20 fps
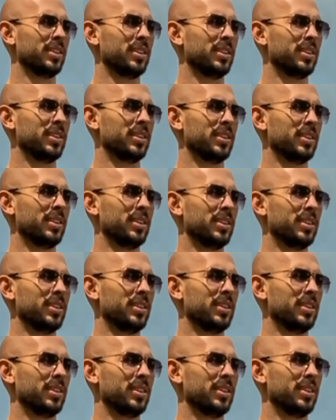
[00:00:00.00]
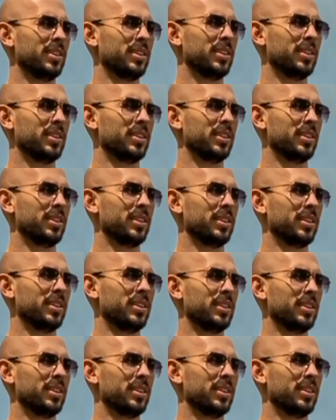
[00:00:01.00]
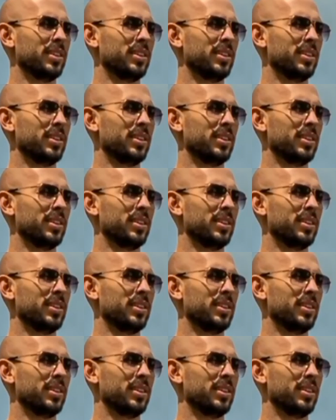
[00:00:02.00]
This person isn't speaking.